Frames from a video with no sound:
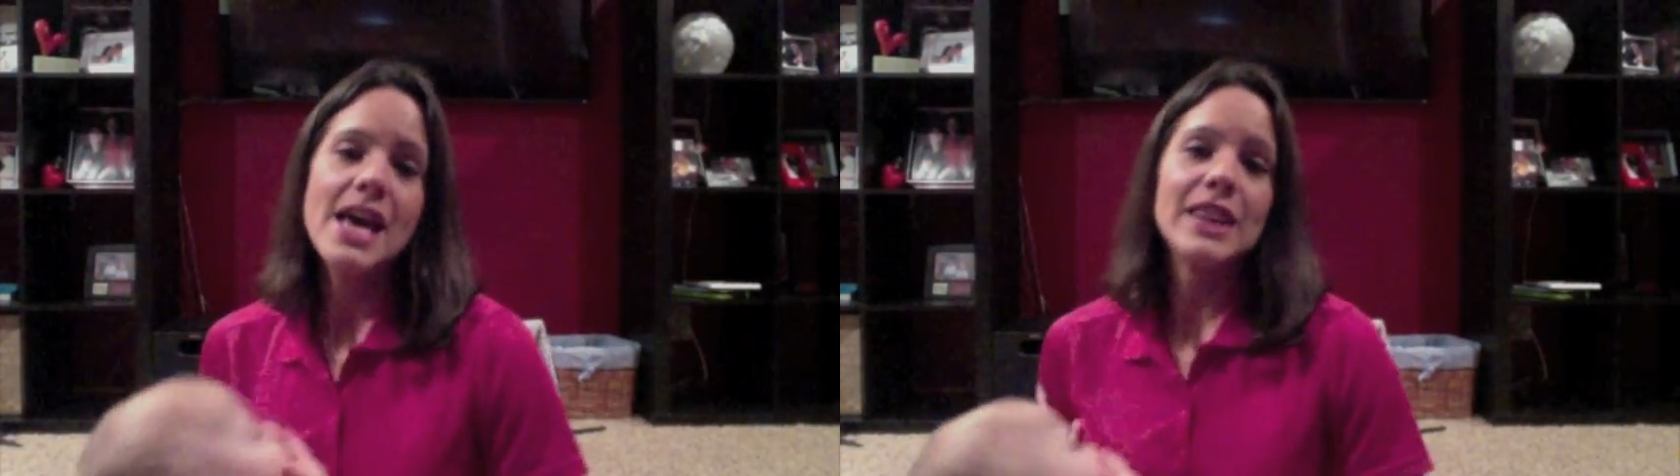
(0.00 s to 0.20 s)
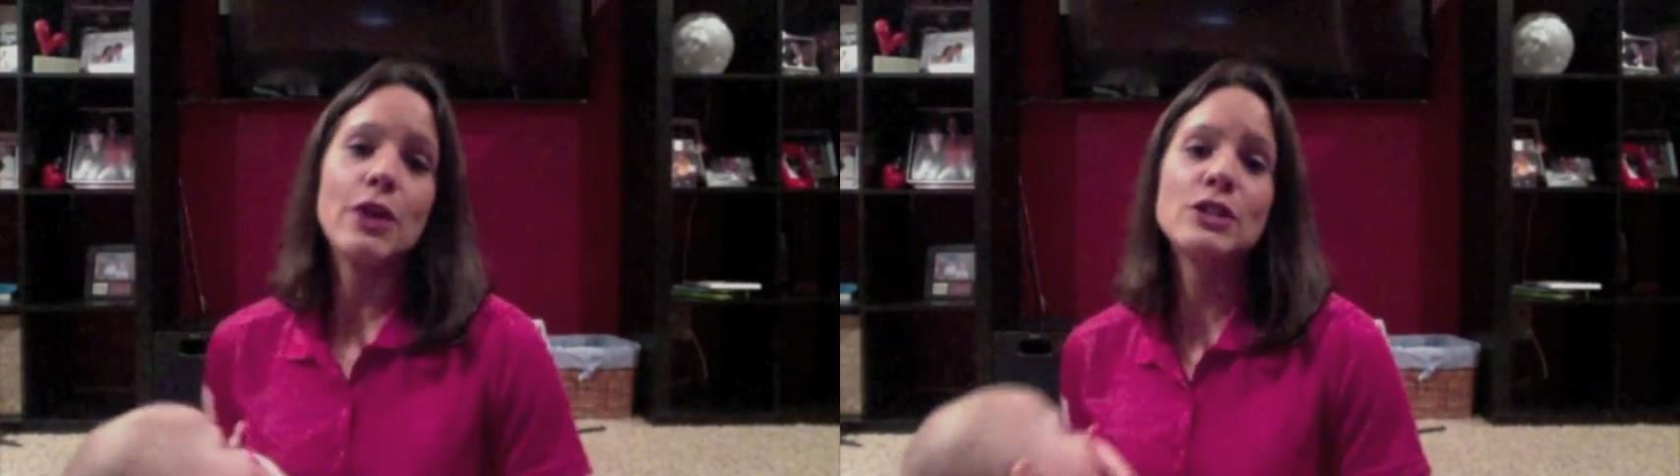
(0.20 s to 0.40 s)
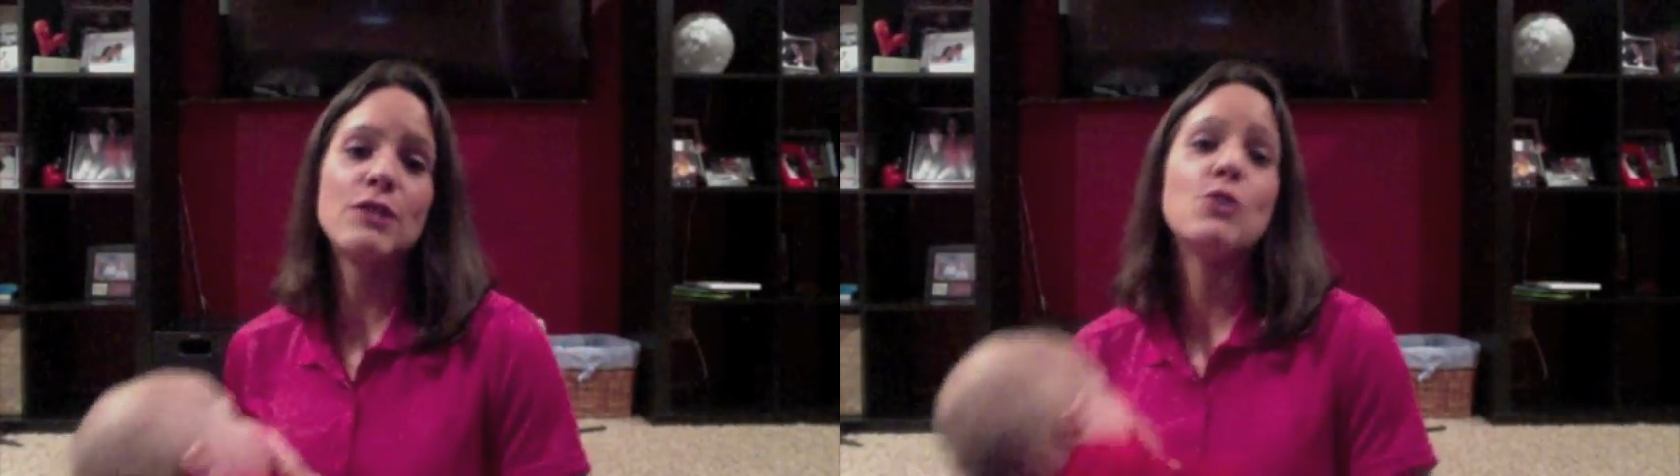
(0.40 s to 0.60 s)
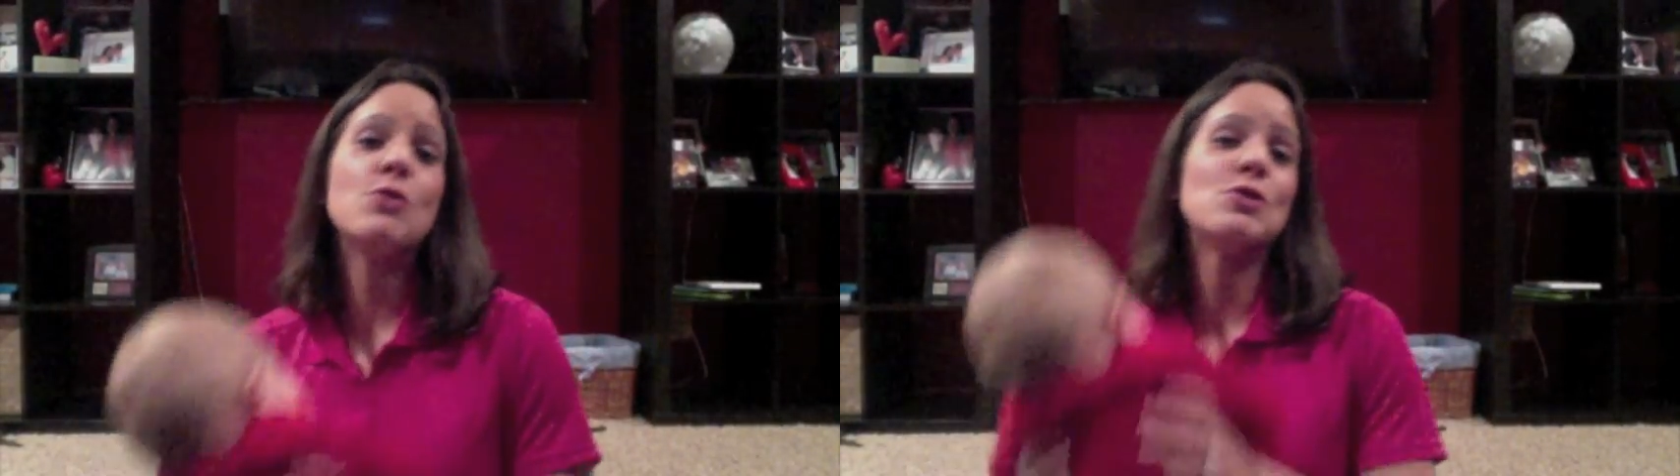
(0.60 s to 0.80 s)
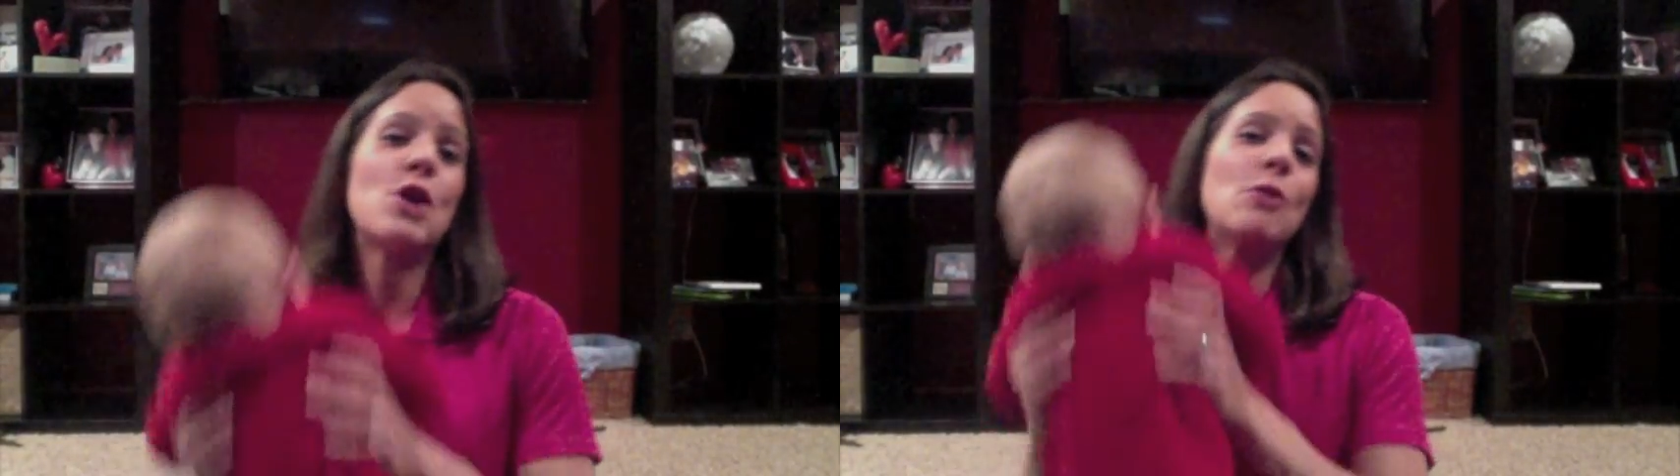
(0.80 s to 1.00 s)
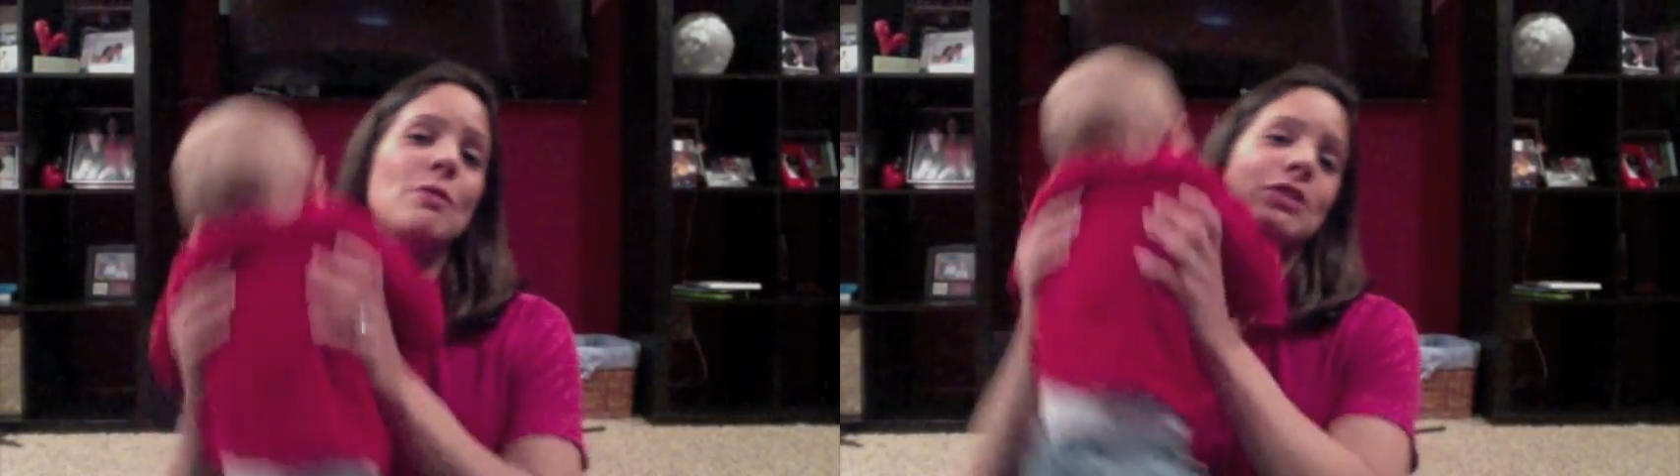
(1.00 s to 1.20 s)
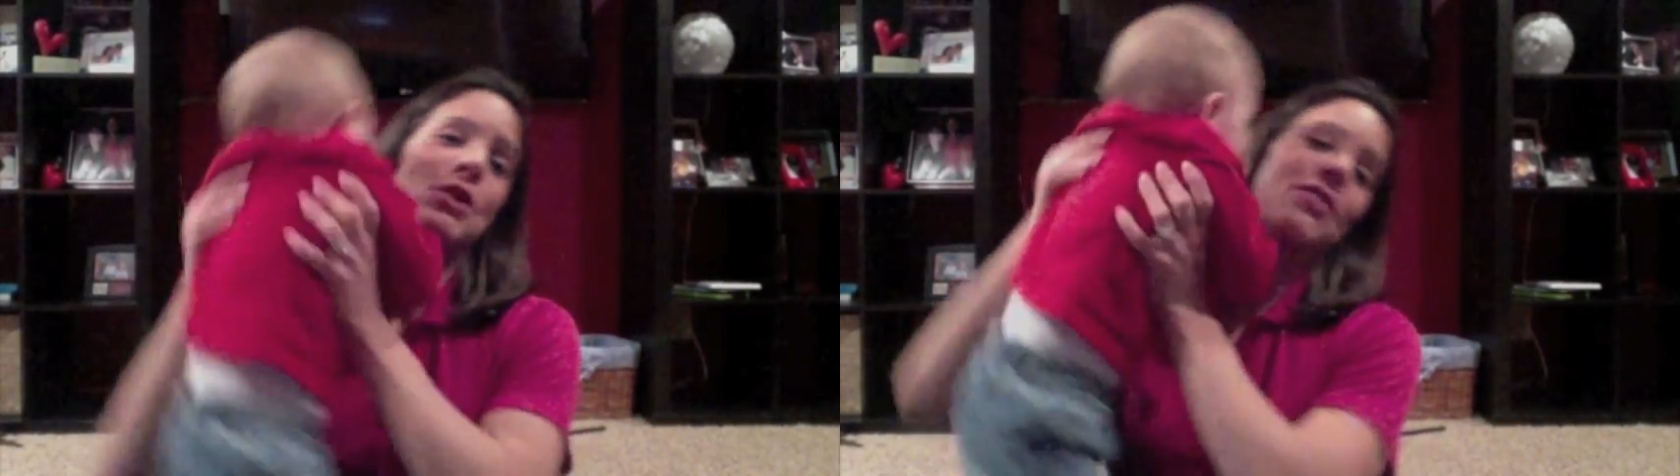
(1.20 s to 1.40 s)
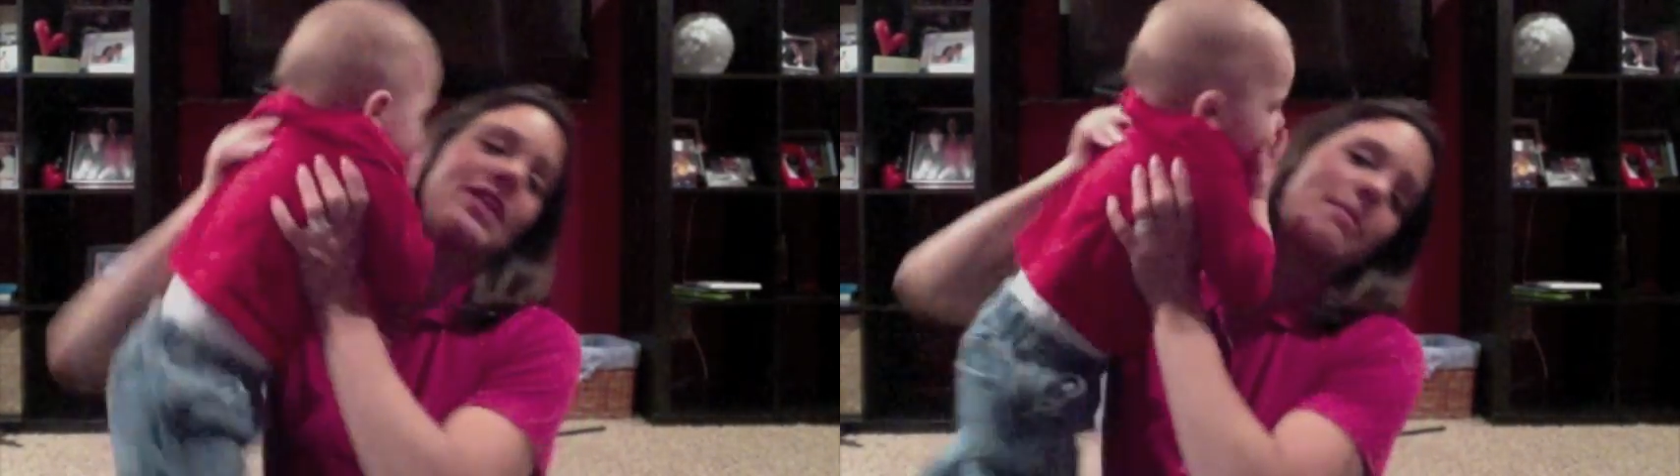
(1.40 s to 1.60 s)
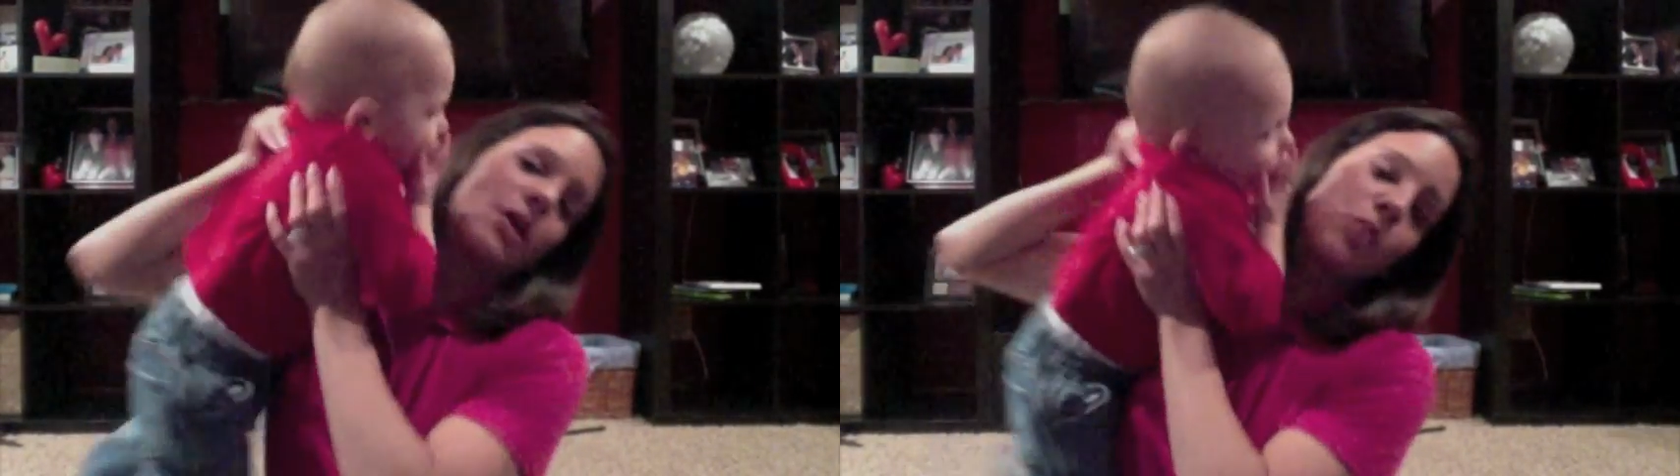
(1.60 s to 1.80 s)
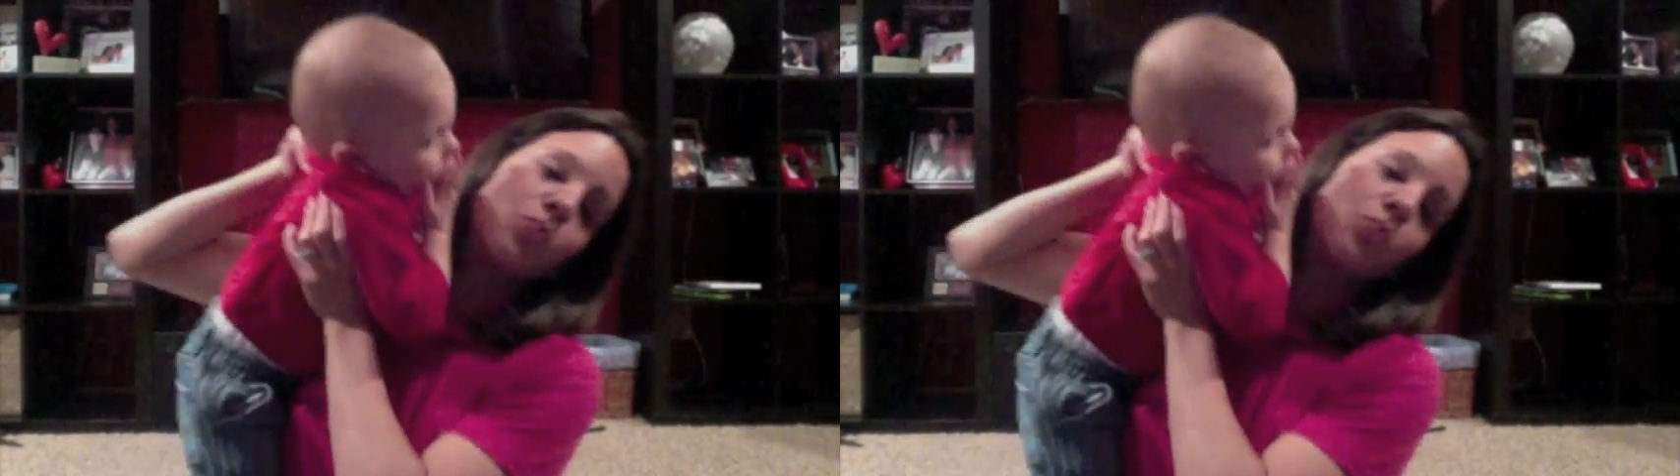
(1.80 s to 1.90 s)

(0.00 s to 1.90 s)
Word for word: Those of you who know me know that I'm a